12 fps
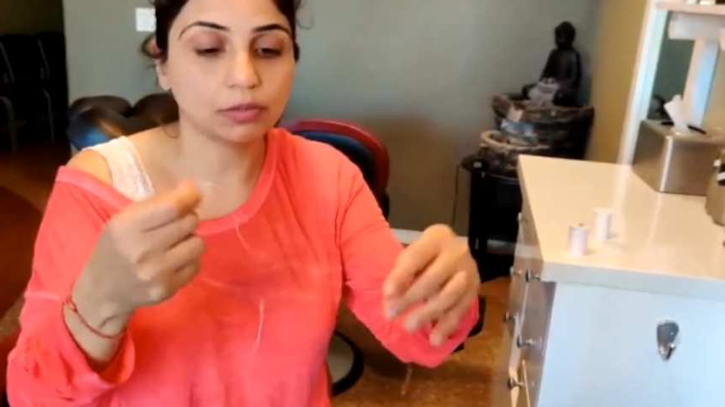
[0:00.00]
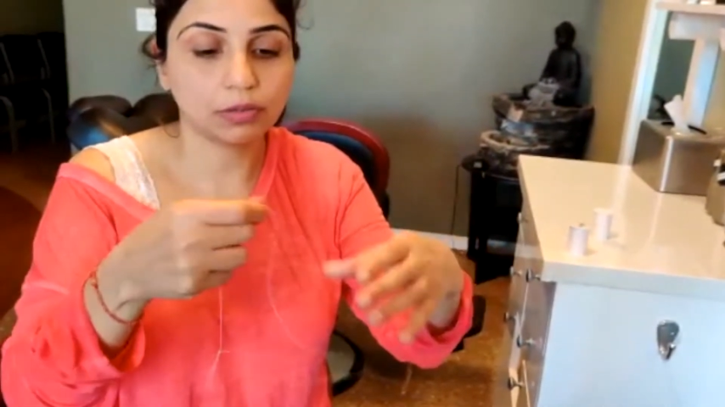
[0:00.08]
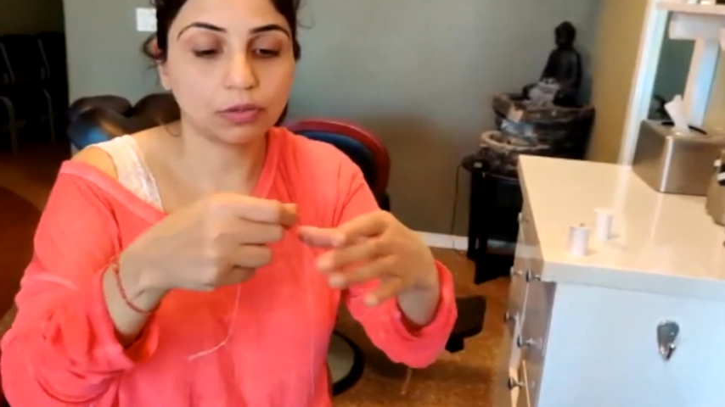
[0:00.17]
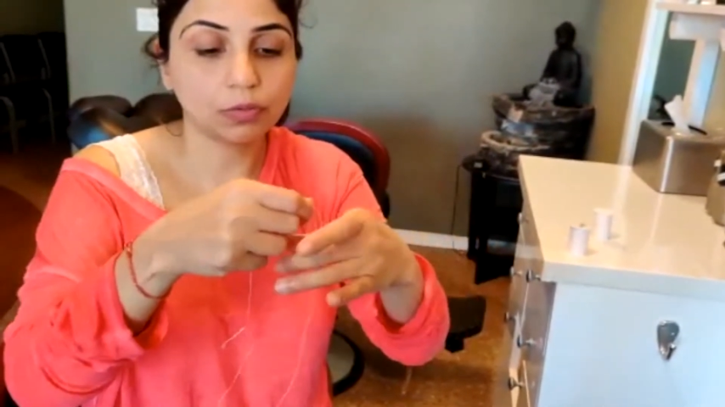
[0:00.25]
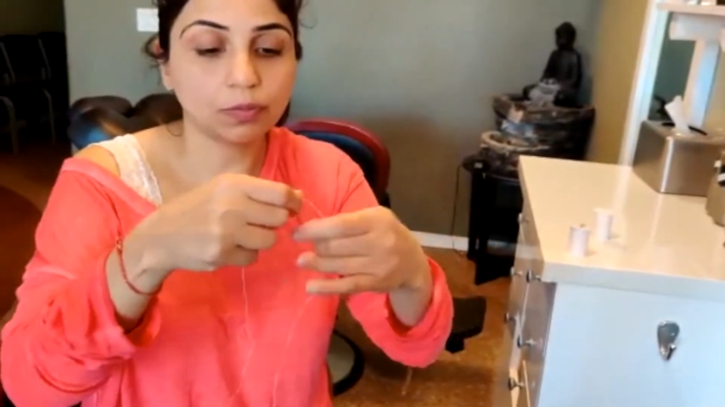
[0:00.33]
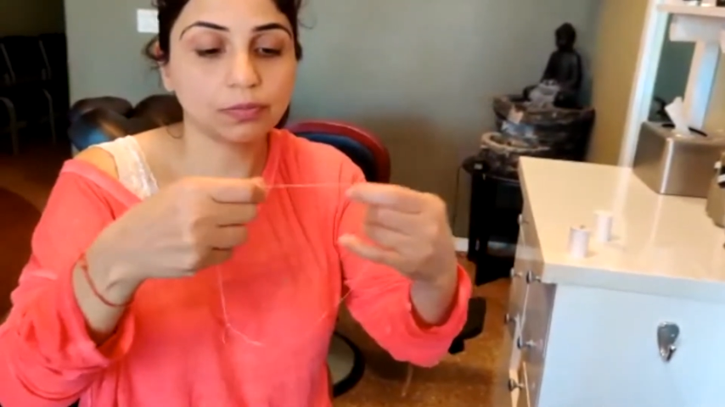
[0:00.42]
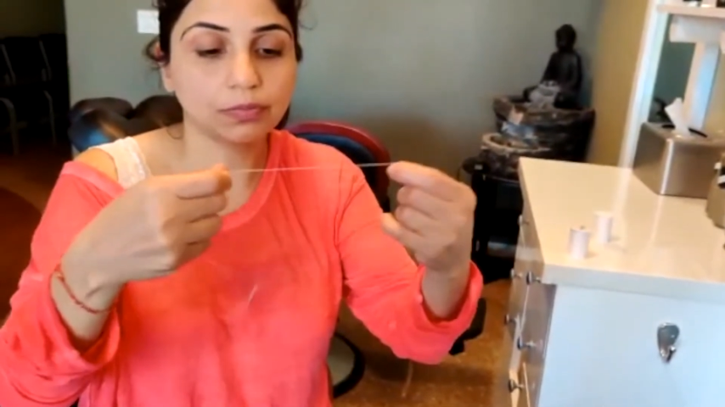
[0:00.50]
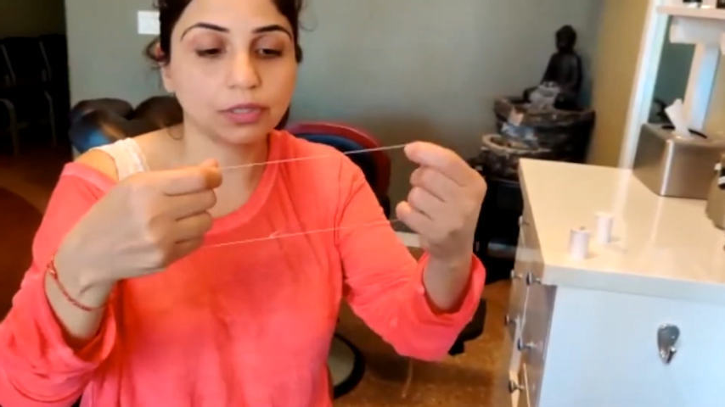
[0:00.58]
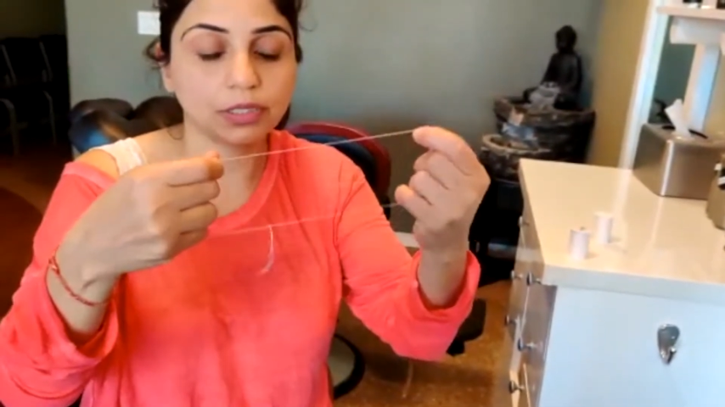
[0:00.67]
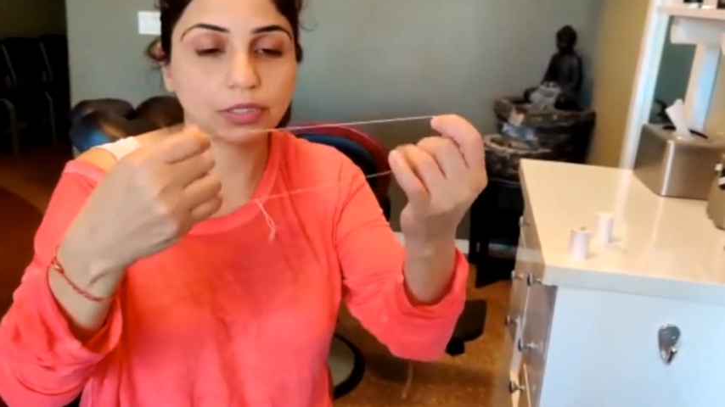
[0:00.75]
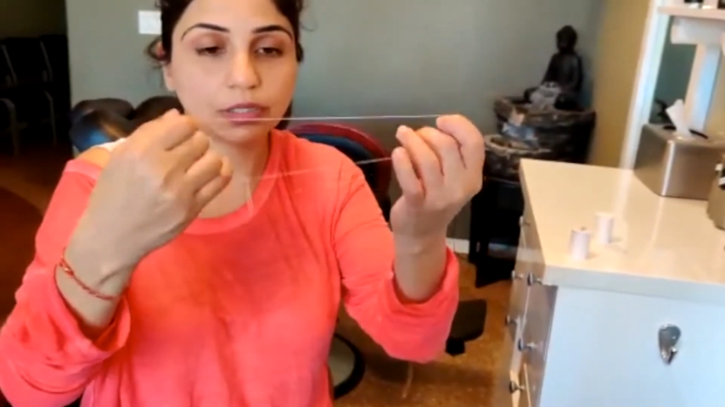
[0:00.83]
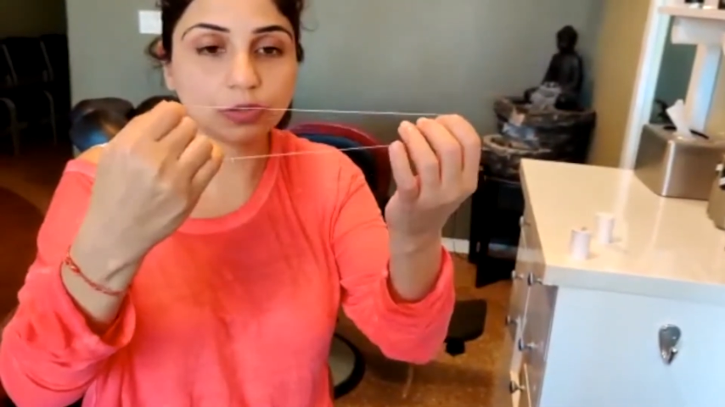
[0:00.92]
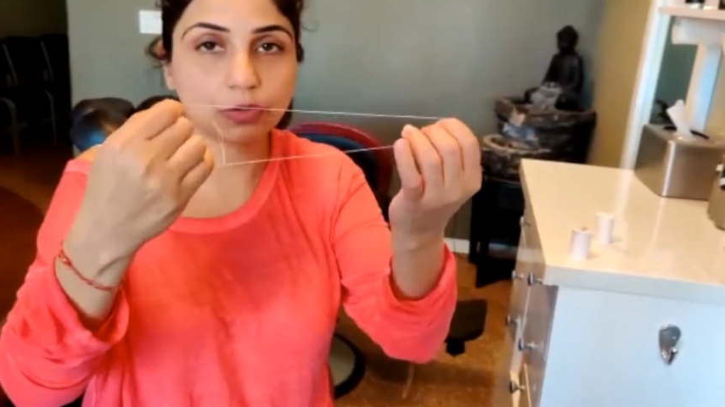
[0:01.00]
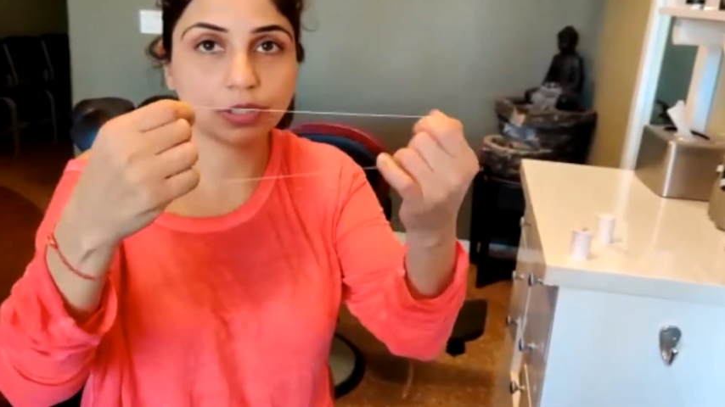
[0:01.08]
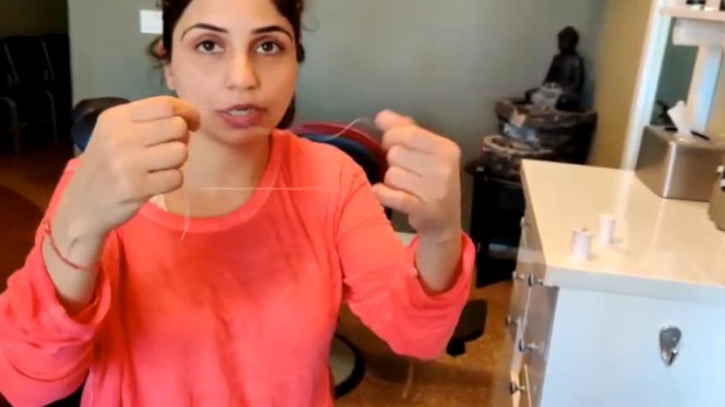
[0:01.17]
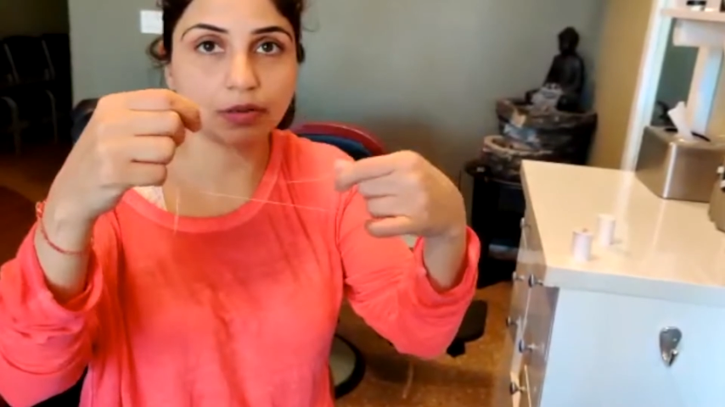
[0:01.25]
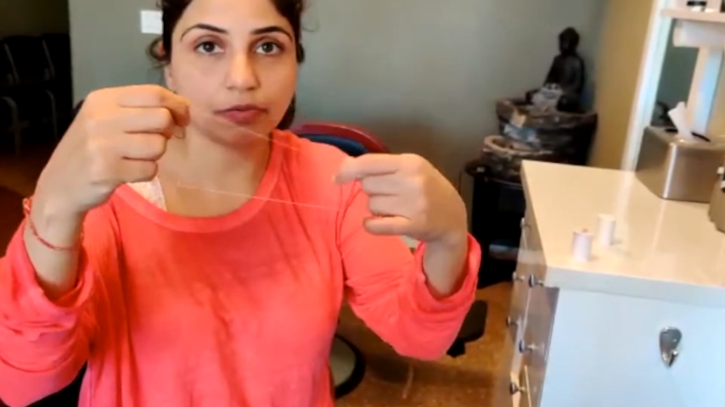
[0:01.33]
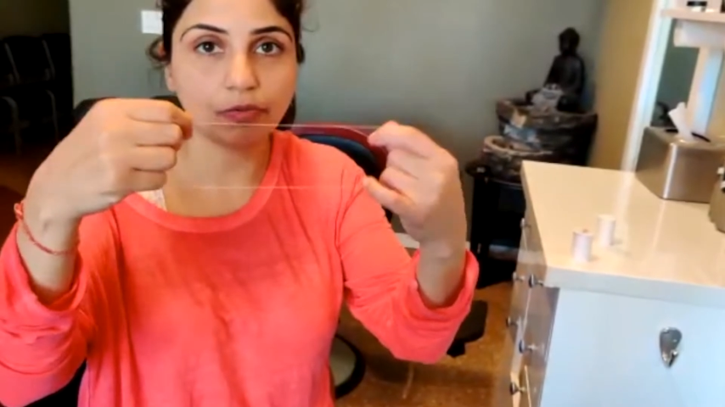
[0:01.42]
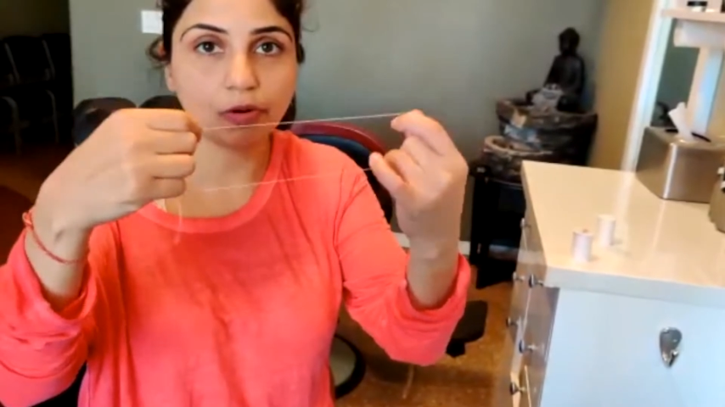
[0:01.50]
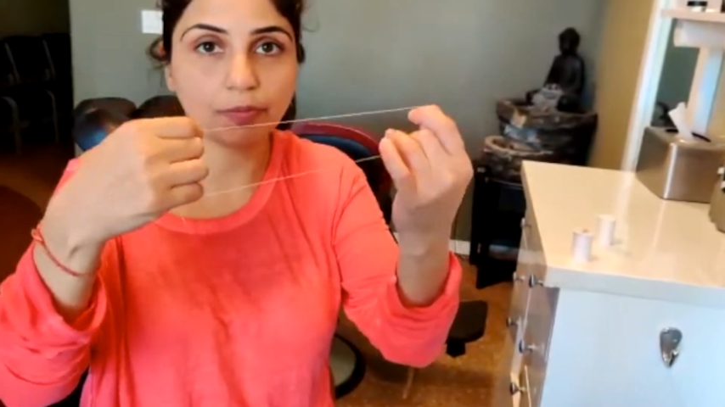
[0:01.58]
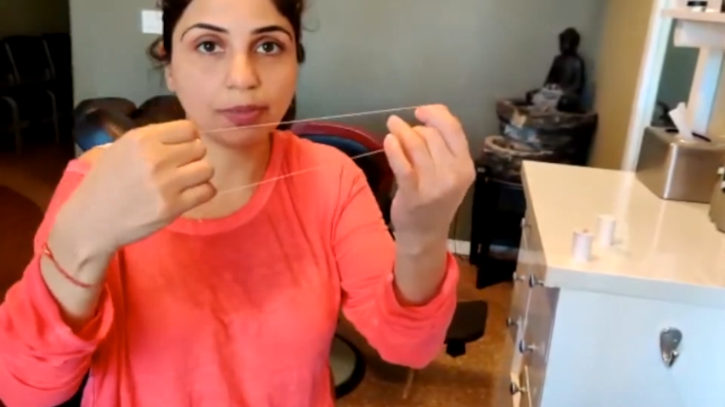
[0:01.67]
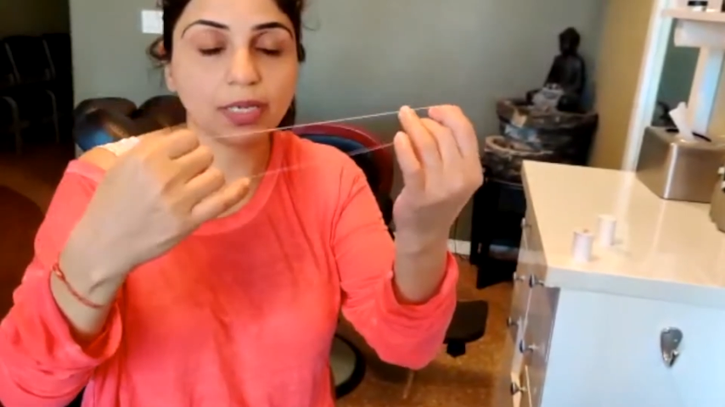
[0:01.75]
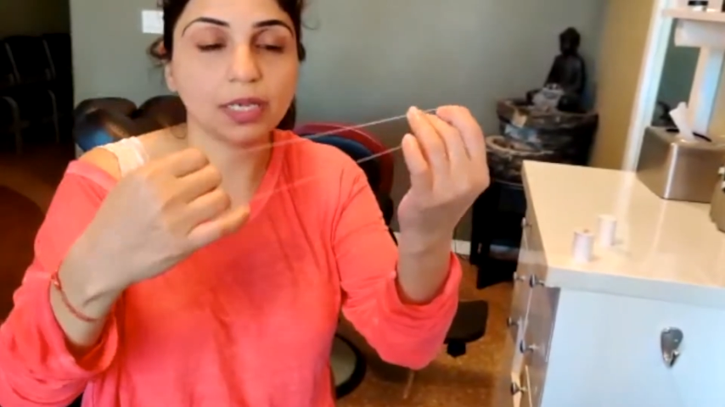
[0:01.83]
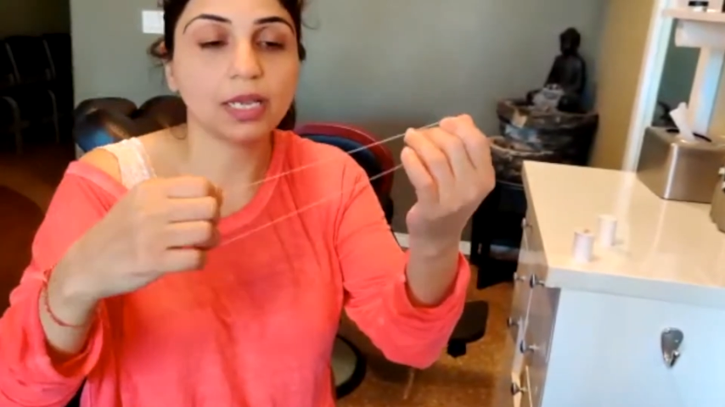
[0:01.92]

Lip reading: loop. This is good enough for me.